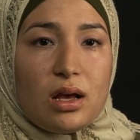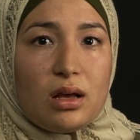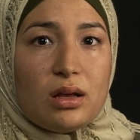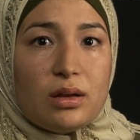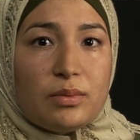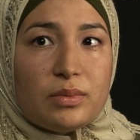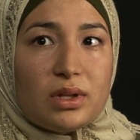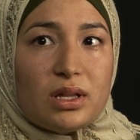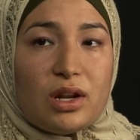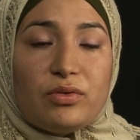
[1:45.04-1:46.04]
a
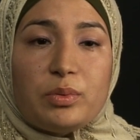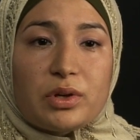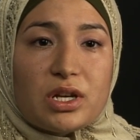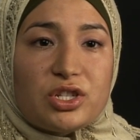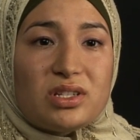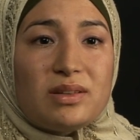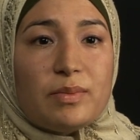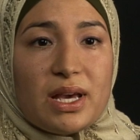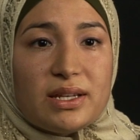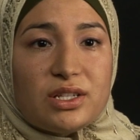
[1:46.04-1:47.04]
lot of repercussion
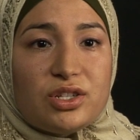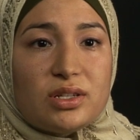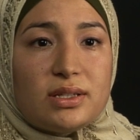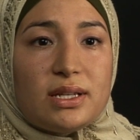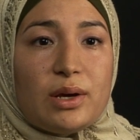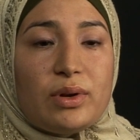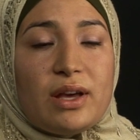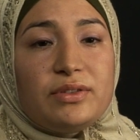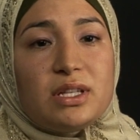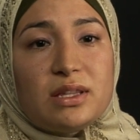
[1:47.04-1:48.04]
bandages and I would
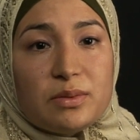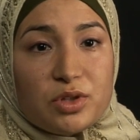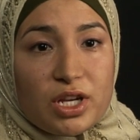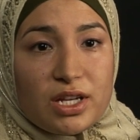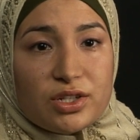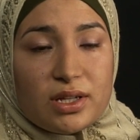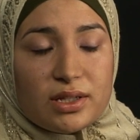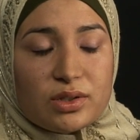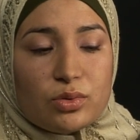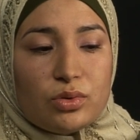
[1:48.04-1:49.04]
have to get them changed
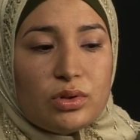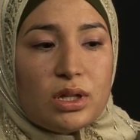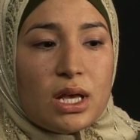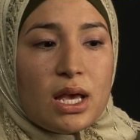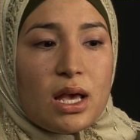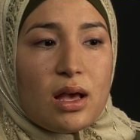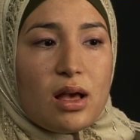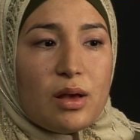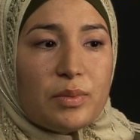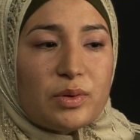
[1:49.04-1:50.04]
at school,
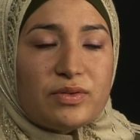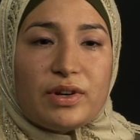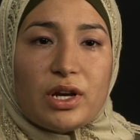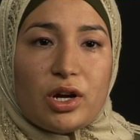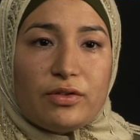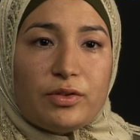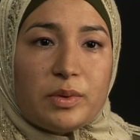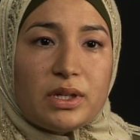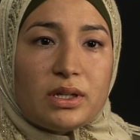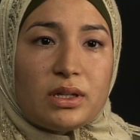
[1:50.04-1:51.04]
it was very hard for
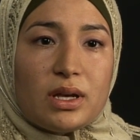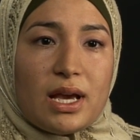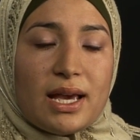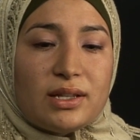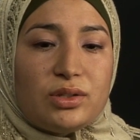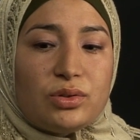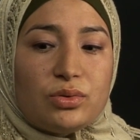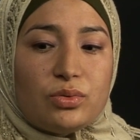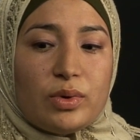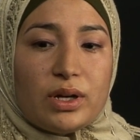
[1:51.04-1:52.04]
me. I had
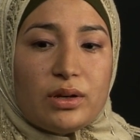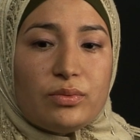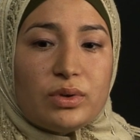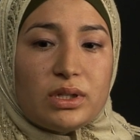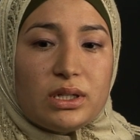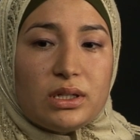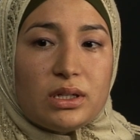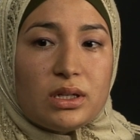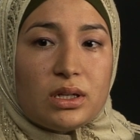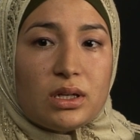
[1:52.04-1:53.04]
to wear really
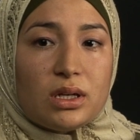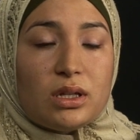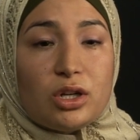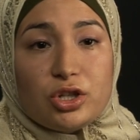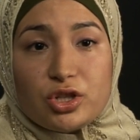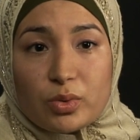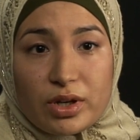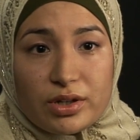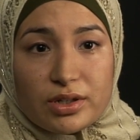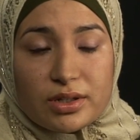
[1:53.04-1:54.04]
large
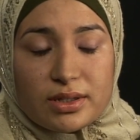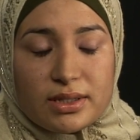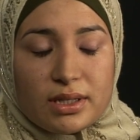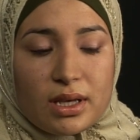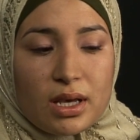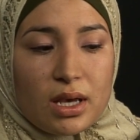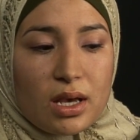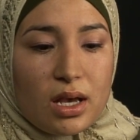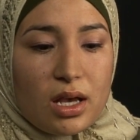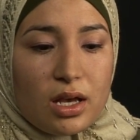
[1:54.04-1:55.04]
sweaters,
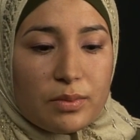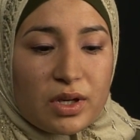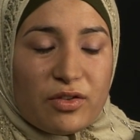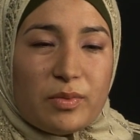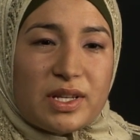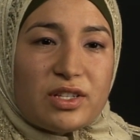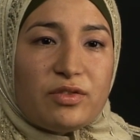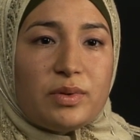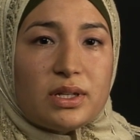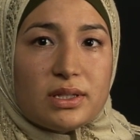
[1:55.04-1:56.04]
cover
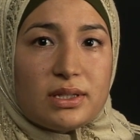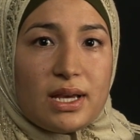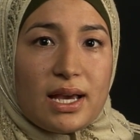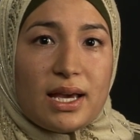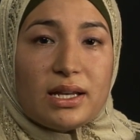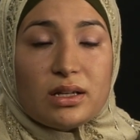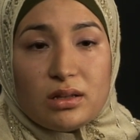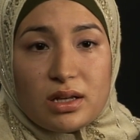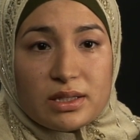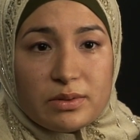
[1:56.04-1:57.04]
myself because I had a
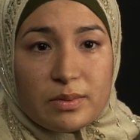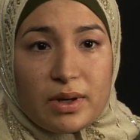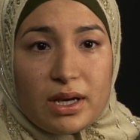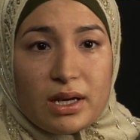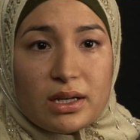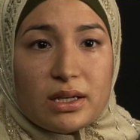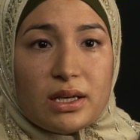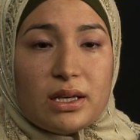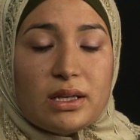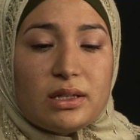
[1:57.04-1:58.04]
colostomy bag,
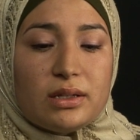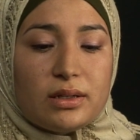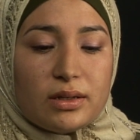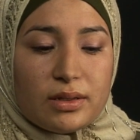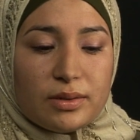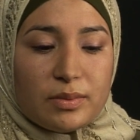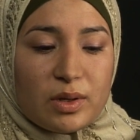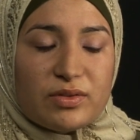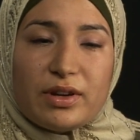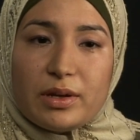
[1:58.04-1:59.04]
and
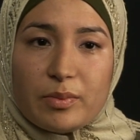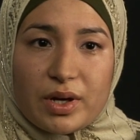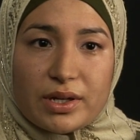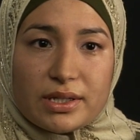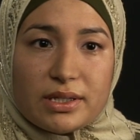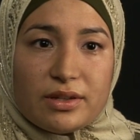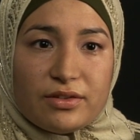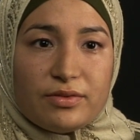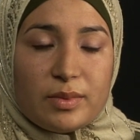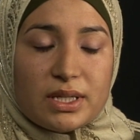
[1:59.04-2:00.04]
I was very embarrassed
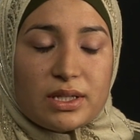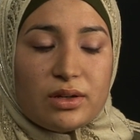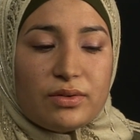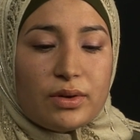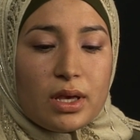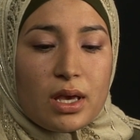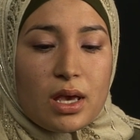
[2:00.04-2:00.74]
of myself.